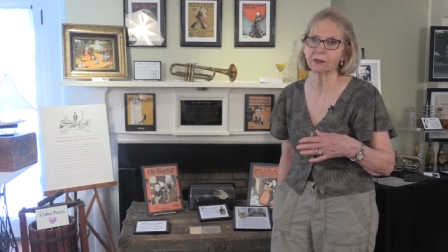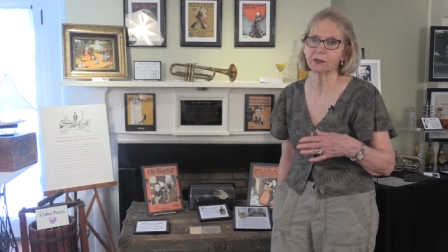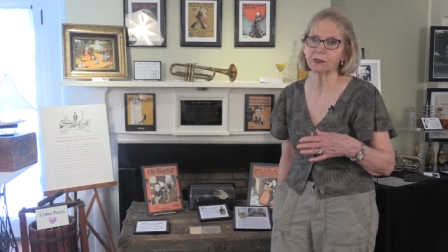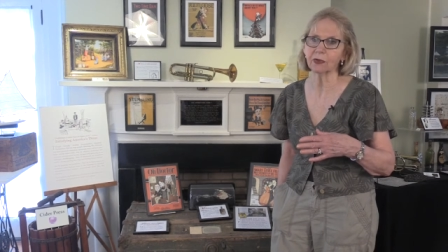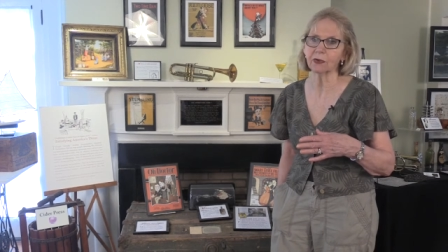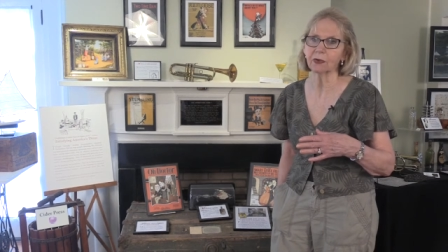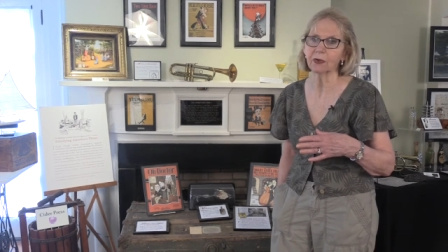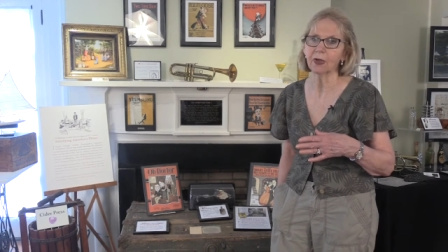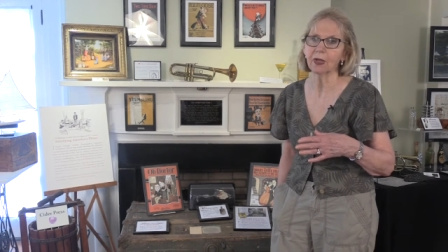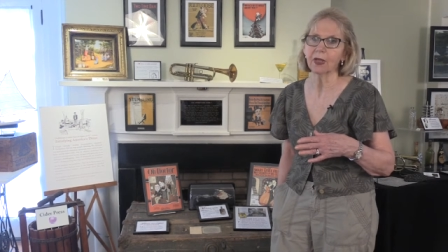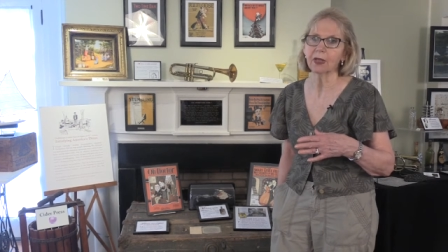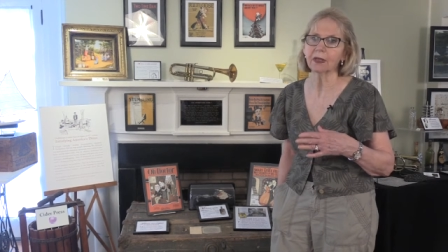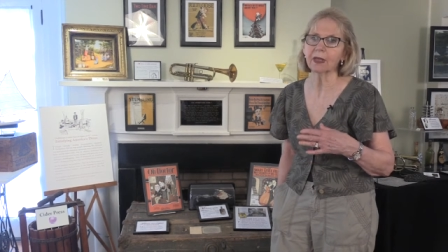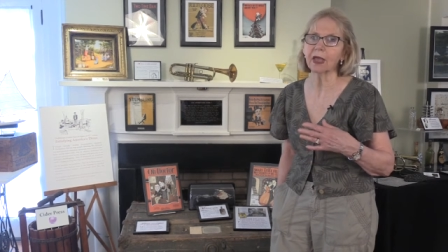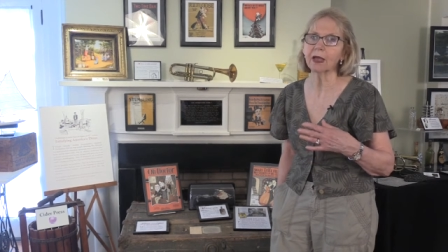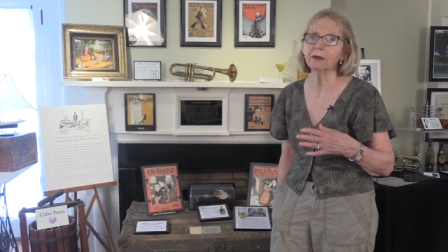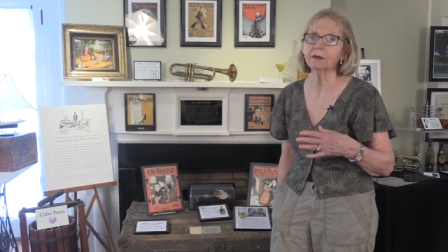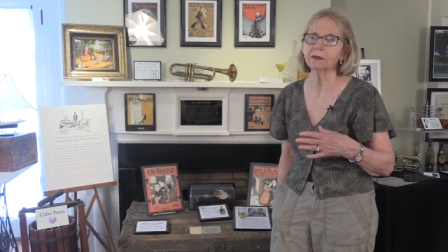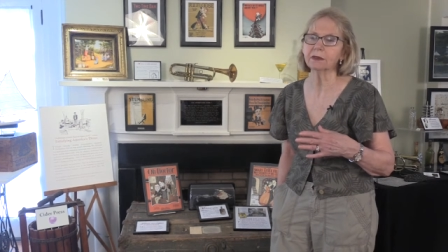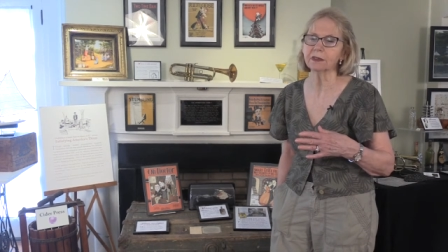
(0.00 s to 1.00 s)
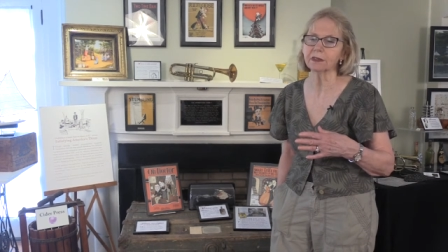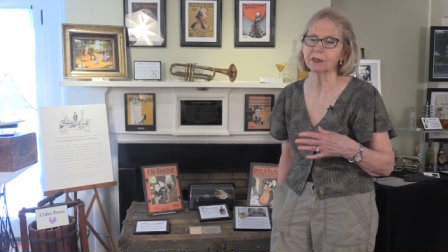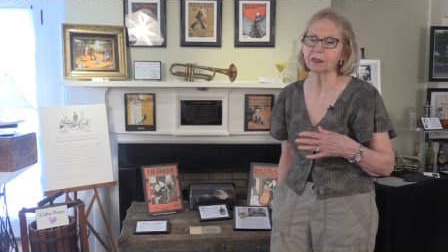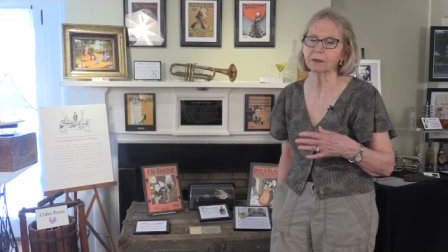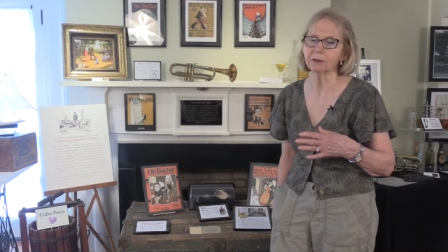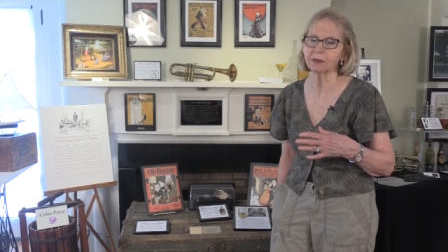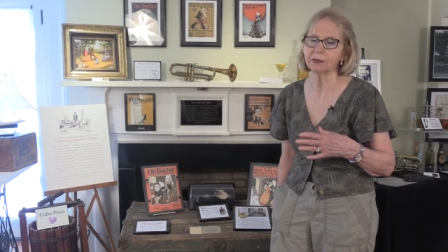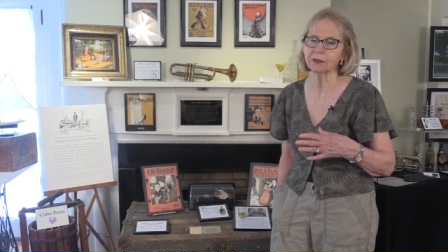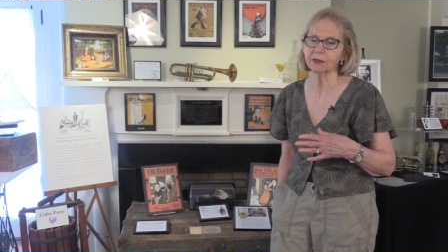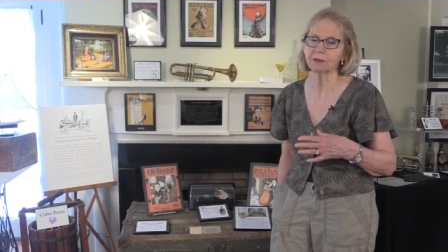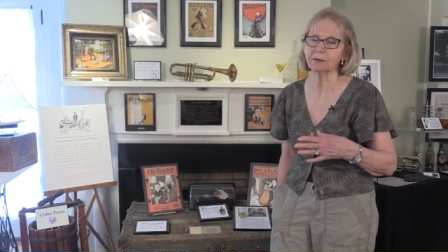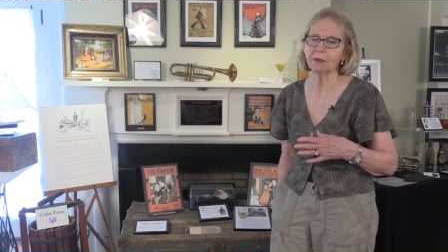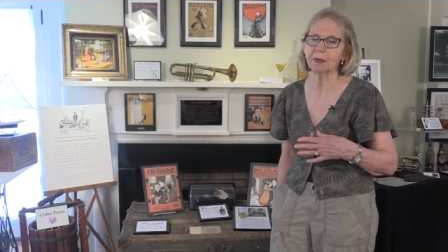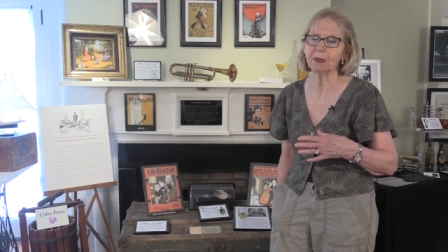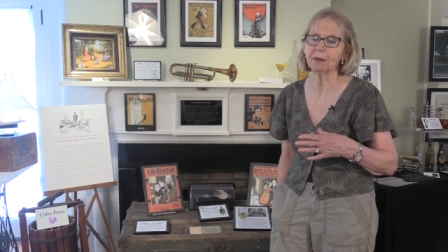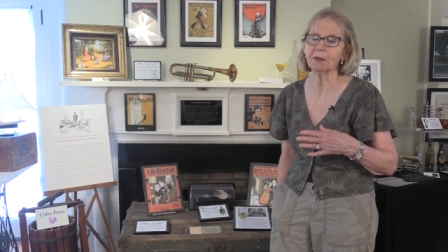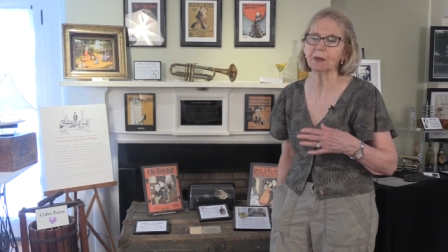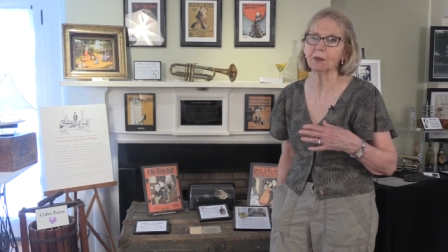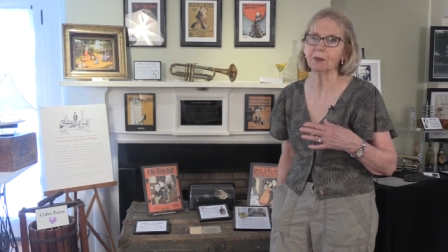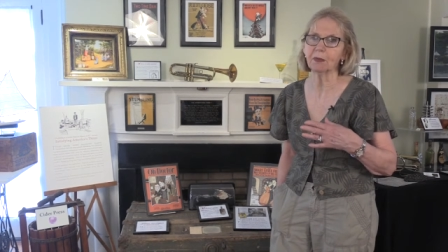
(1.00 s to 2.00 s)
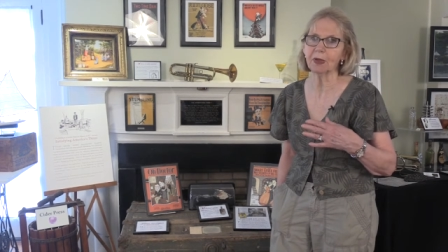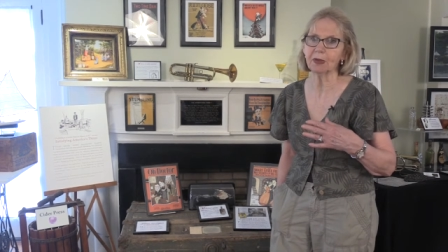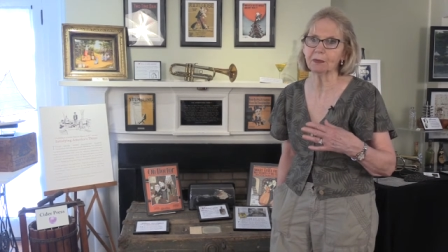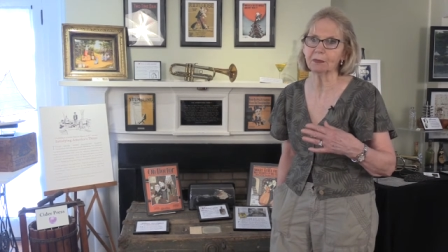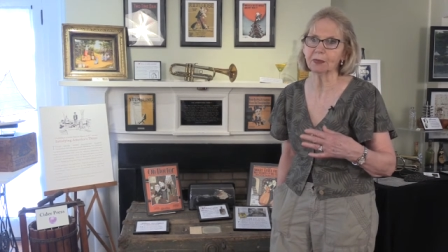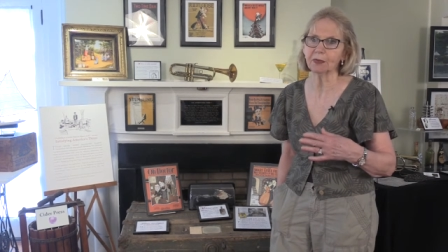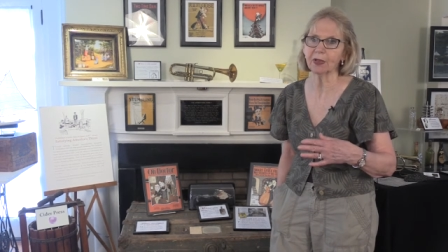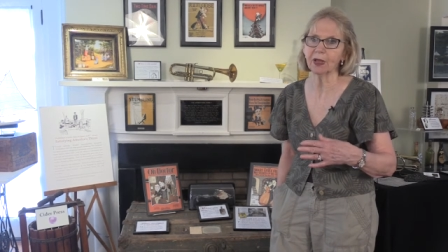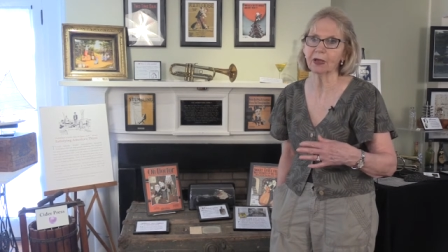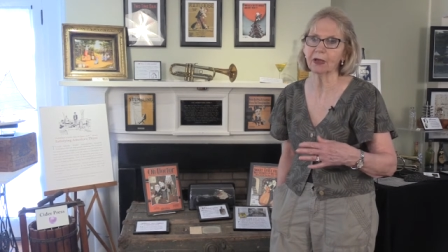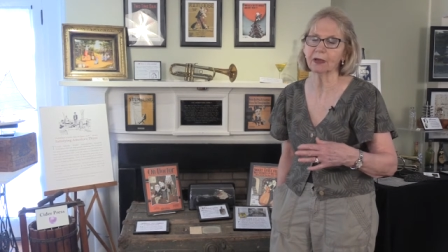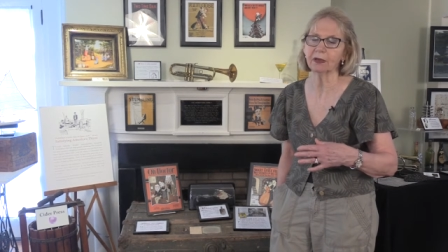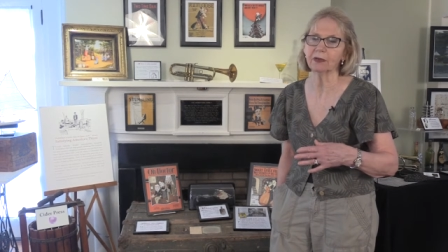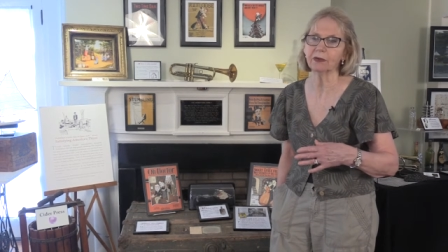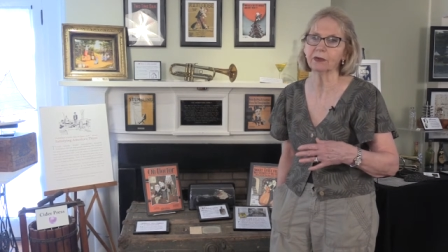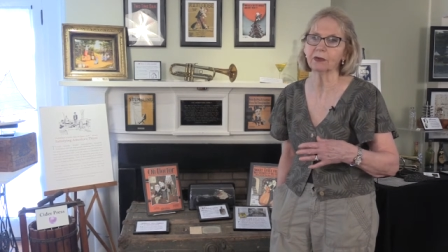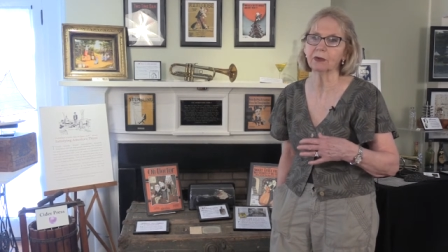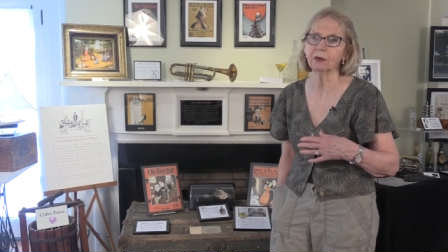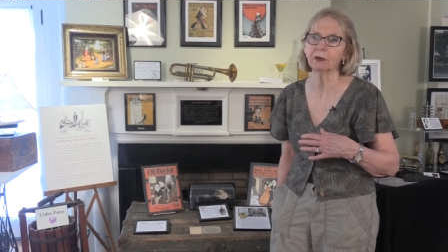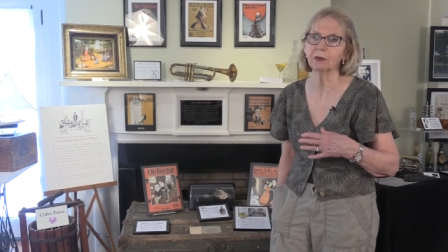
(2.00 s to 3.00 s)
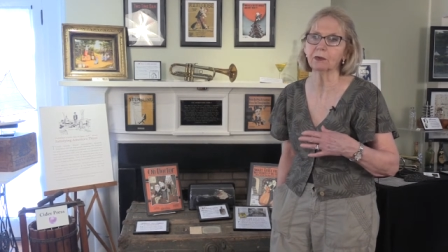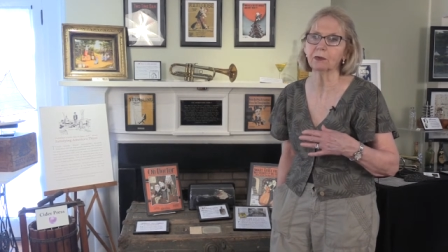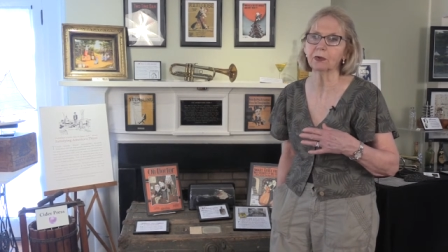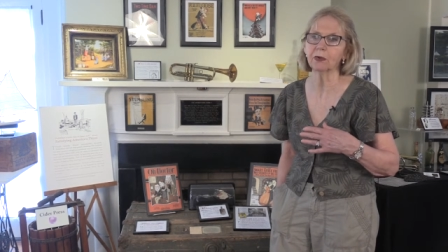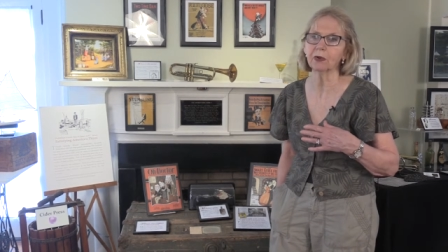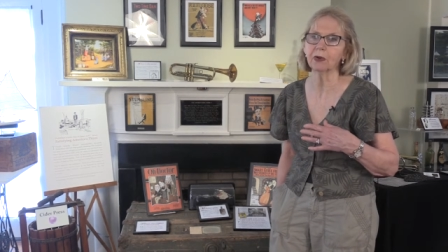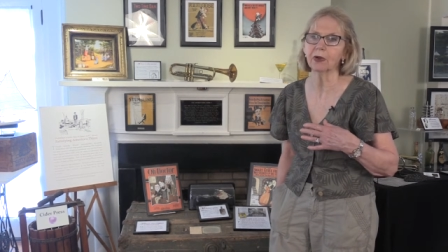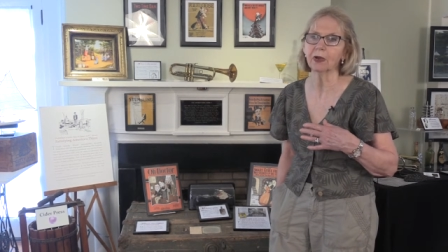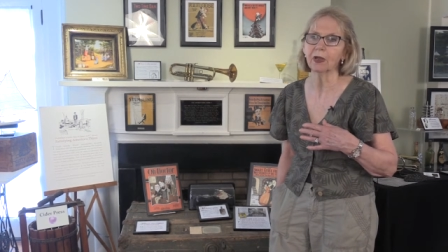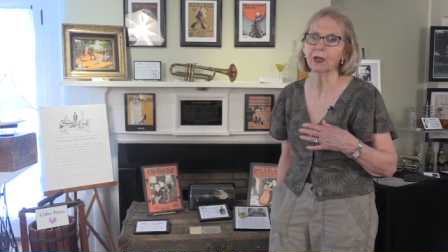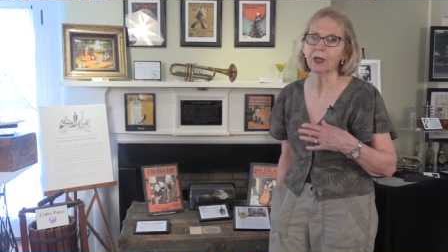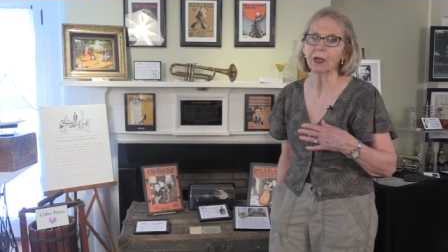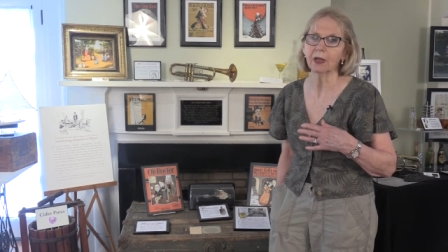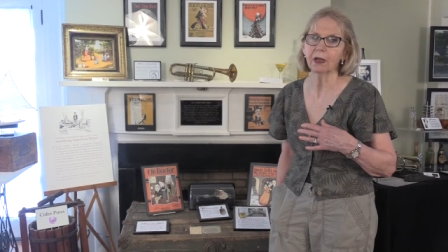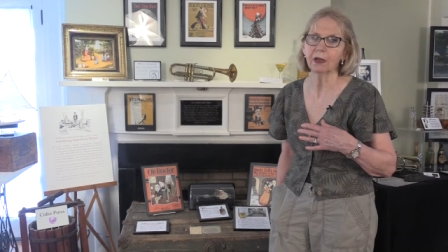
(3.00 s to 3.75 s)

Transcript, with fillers: So countless numbers of people went blind or were